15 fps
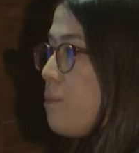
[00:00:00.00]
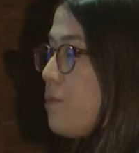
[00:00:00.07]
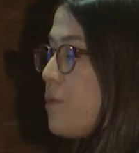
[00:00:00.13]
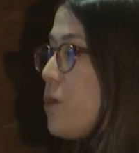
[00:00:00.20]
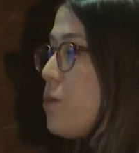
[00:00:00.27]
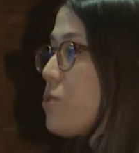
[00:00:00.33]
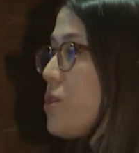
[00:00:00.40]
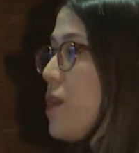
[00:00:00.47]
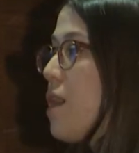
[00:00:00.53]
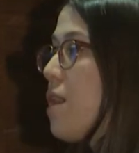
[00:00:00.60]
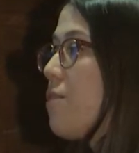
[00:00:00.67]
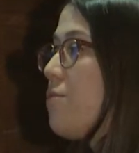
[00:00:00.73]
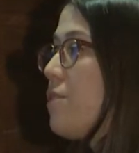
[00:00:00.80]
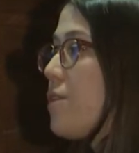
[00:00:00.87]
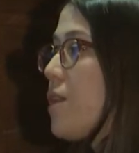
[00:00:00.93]
We also
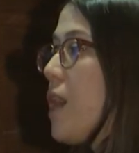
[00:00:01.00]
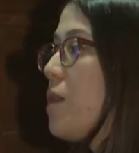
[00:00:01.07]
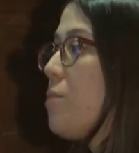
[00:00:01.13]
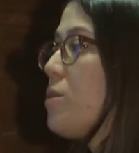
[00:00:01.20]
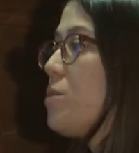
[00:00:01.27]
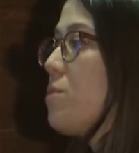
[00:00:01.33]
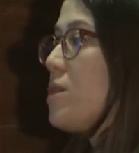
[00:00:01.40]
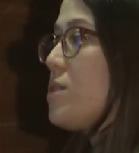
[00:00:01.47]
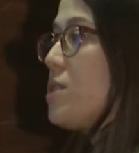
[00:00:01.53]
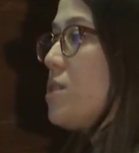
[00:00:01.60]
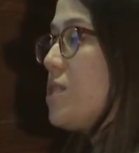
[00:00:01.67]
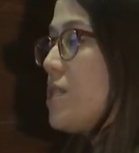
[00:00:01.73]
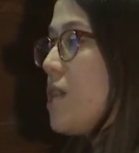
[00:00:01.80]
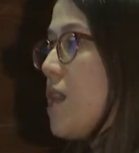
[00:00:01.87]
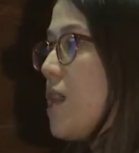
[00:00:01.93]
have variable message
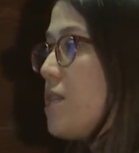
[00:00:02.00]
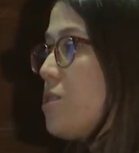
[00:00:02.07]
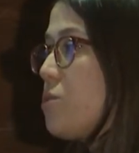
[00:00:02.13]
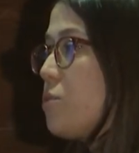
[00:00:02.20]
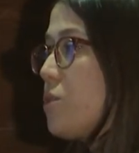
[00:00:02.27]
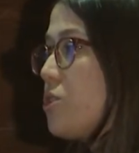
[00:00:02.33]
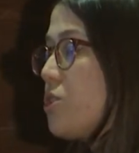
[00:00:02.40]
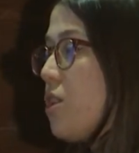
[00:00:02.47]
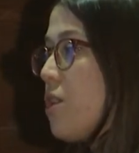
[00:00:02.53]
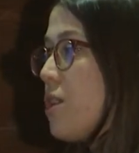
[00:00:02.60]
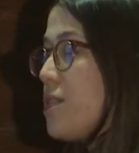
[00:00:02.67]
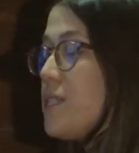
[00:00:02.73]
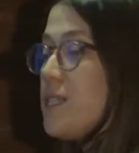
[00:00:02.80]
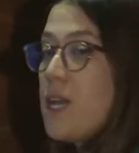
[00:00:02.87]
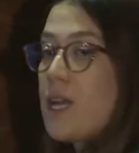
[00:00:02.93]
signs, which are
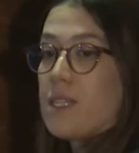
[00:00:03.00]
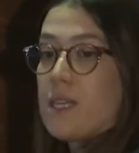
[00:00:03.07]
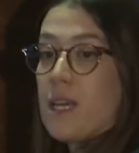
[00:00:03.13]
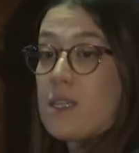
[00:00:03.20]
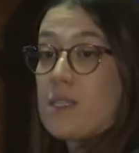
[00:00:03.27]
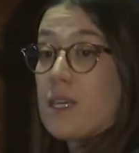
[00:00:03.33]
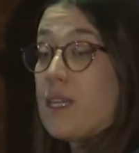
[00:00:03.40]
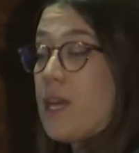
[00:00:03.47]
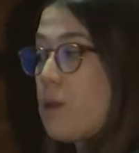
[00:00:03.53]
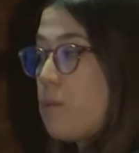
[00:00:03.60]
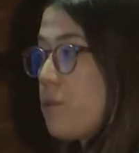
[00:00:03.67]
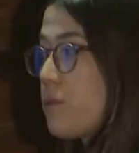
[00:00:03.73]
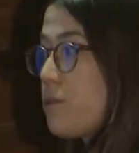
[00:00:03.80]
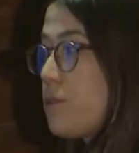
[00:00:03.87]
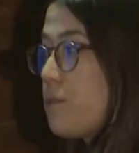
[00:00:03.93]
CITS
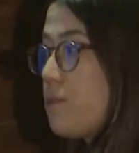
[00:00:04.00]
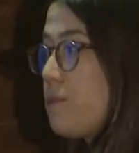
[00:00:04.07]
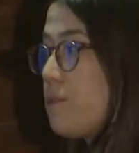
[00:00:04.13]
enabled.